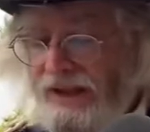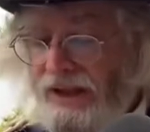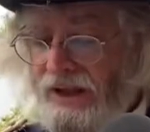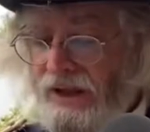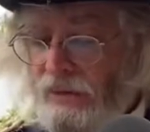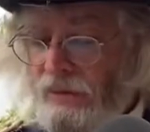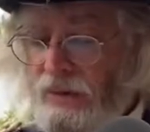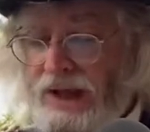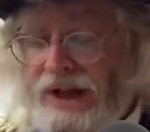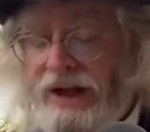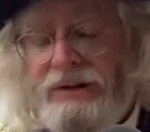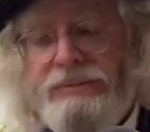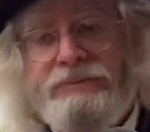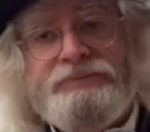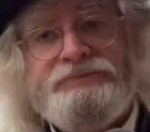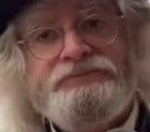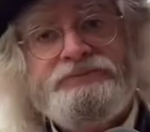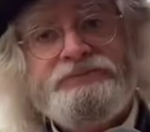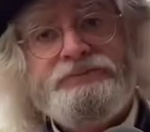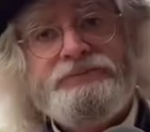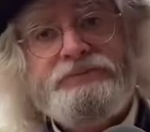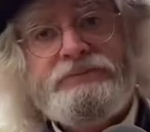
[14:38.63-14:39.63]
Well,
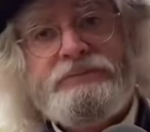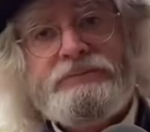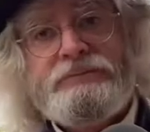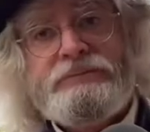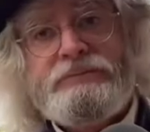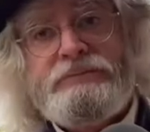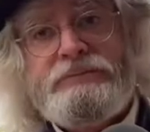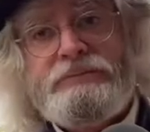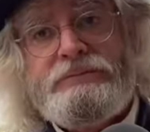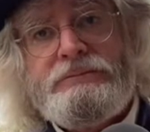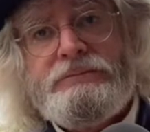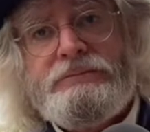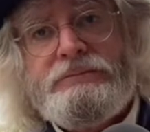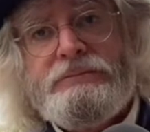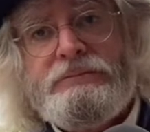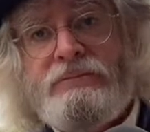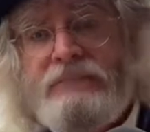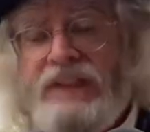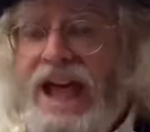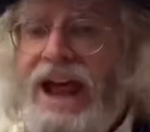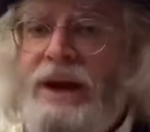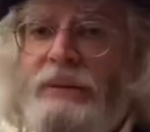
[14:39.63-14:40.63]

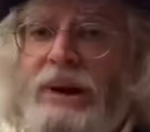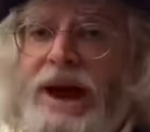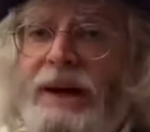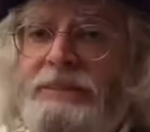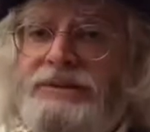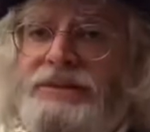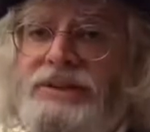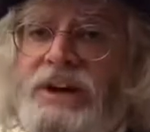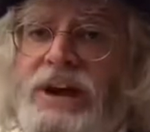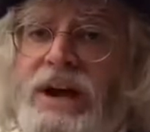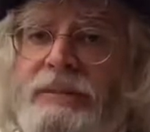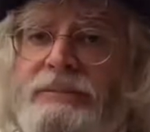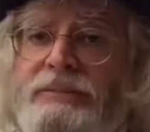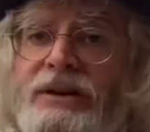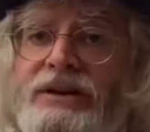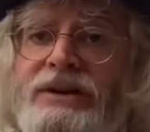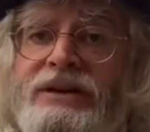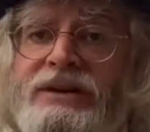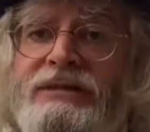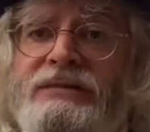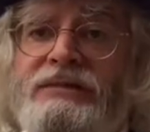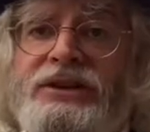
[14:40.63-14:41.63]
that wraps it up
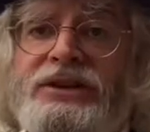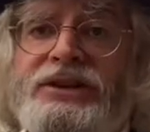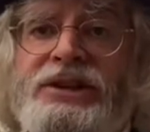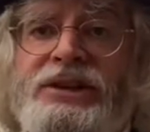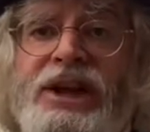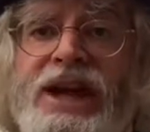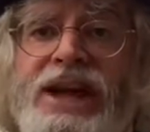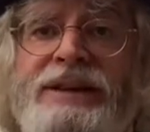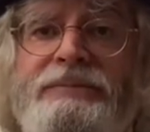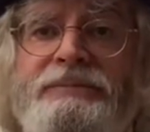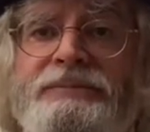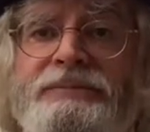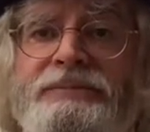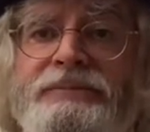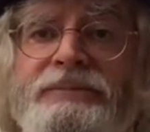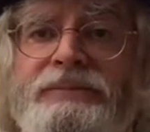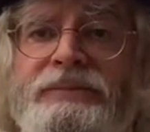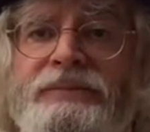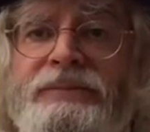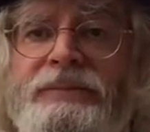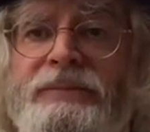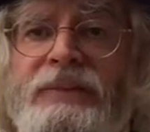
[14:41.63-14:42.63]
for today.
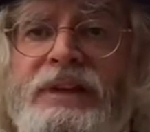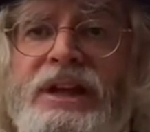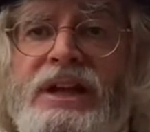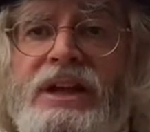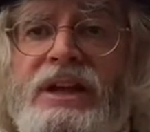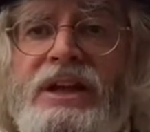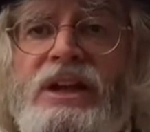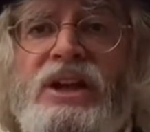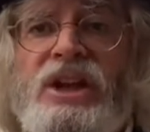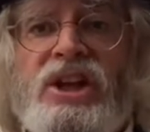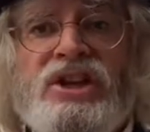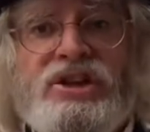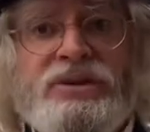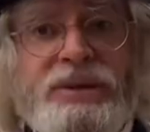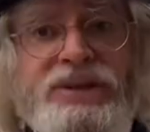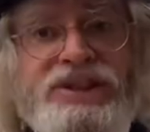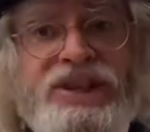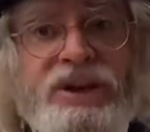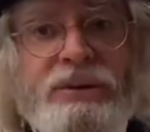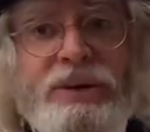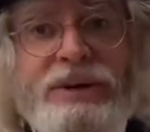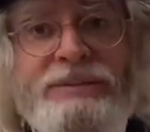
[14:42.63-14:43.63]
So
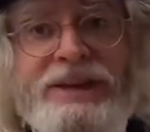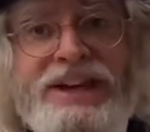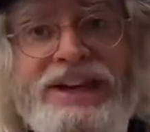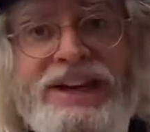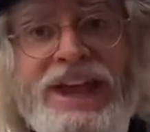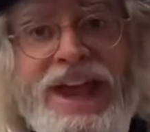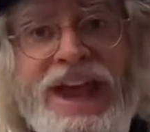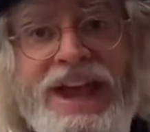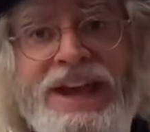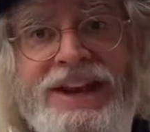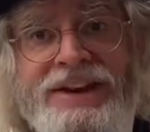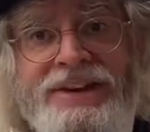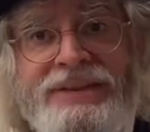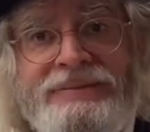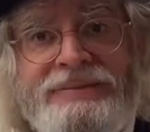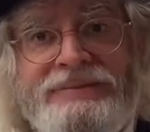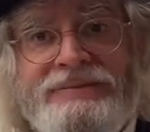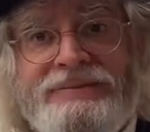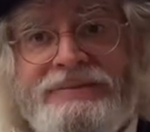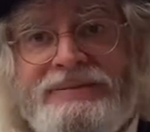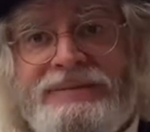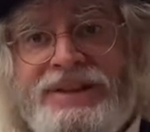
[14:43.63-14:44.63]
until we meet again,
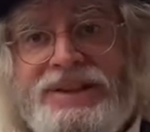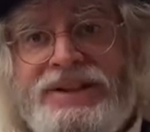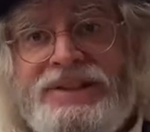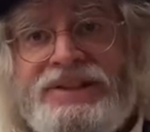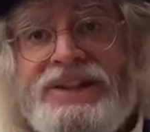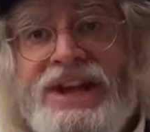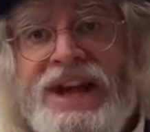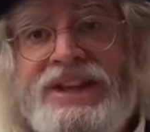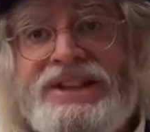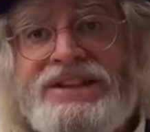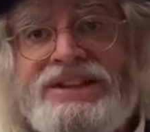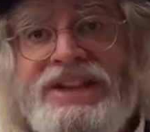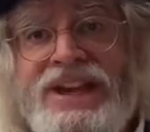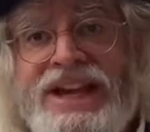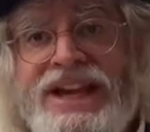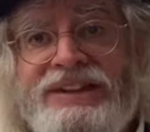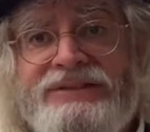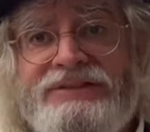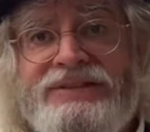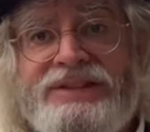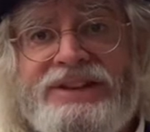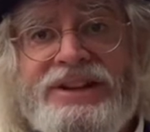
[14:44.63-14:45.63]
stay safe,
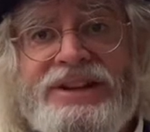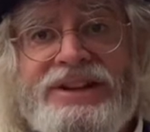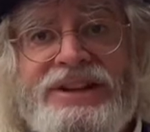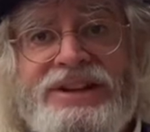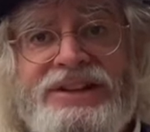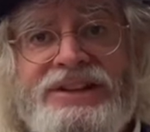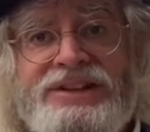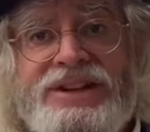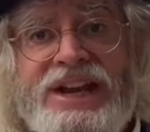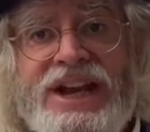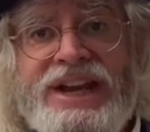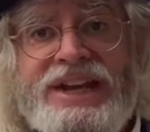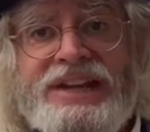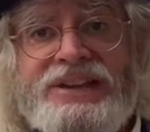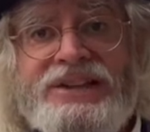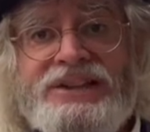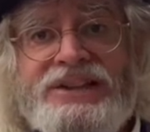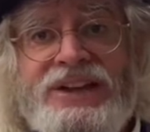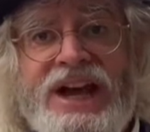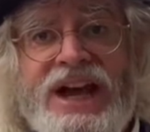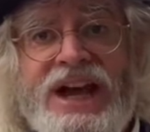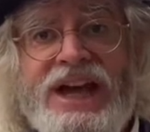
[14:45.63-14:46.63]
stay
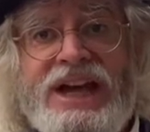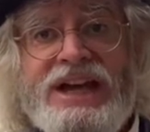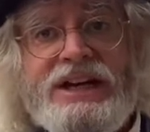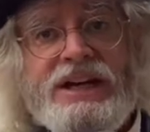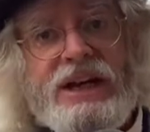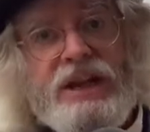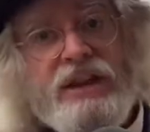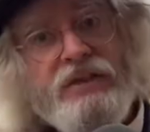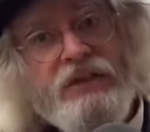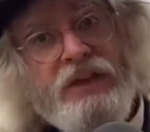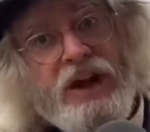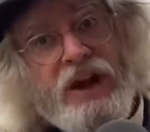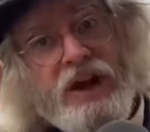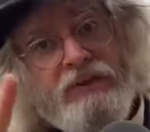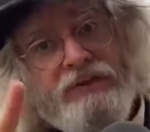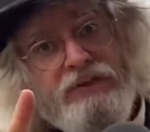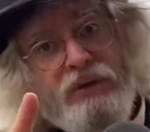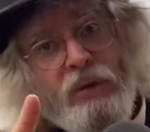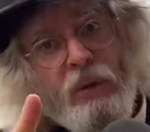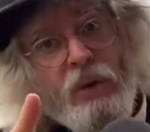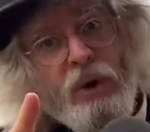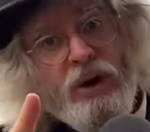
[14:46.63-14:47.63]
inside,
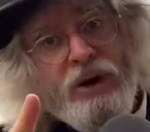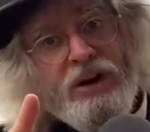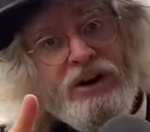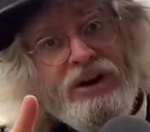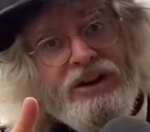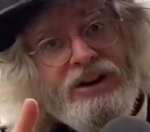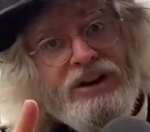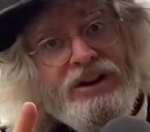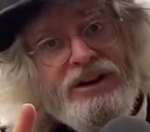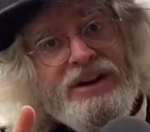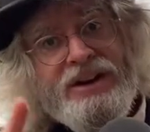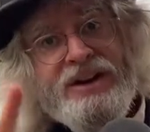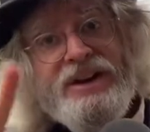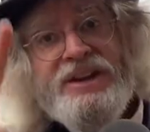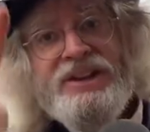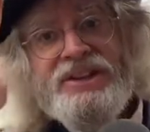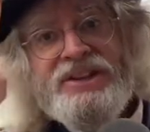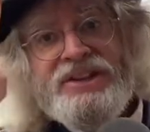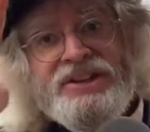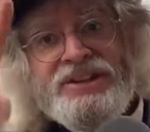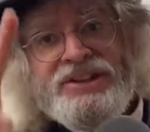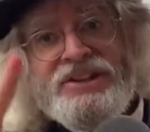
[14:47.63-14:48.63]
therefore,
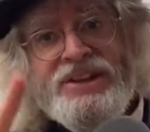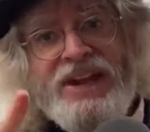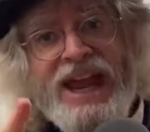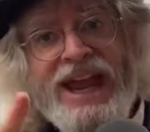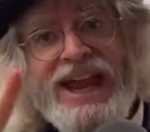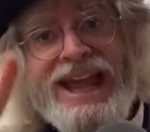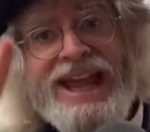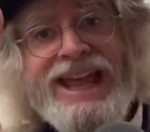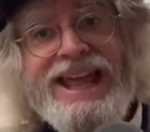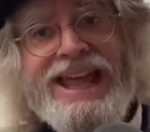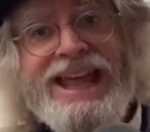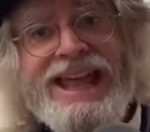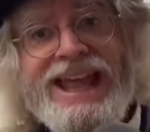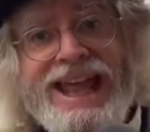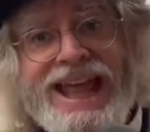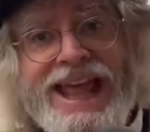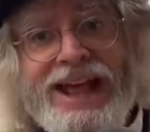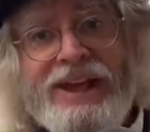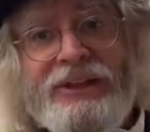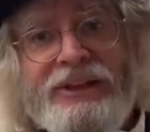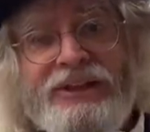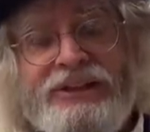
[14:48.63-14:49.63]
stay
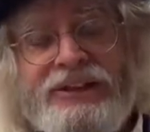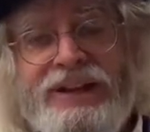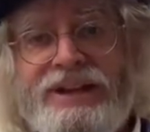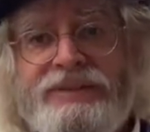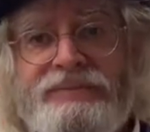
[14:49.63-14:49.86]
healthy.